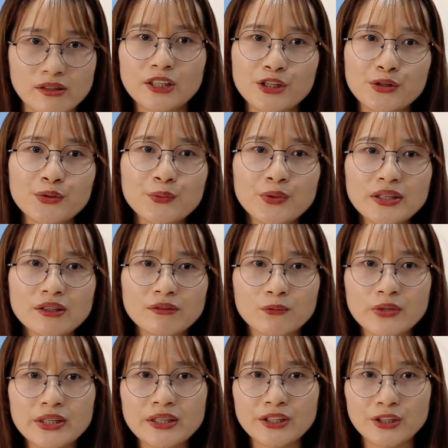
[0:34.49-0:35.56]
During the
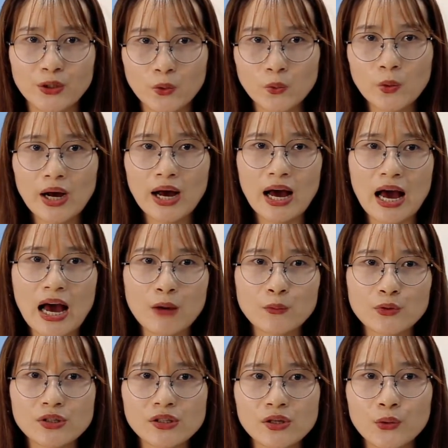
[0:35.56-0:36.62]
video, I
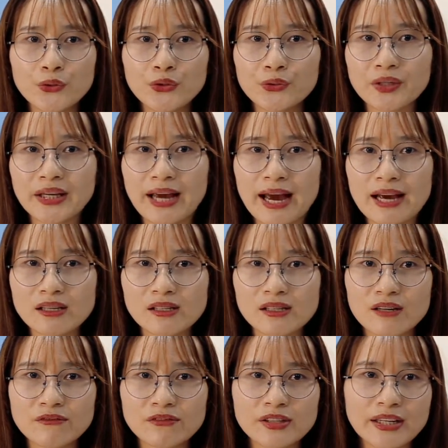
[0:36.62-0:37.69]
will show you guys
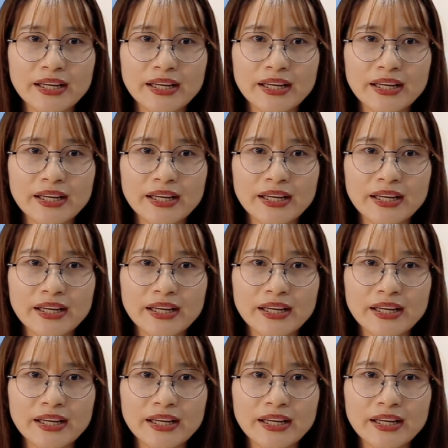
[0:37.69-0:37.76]
several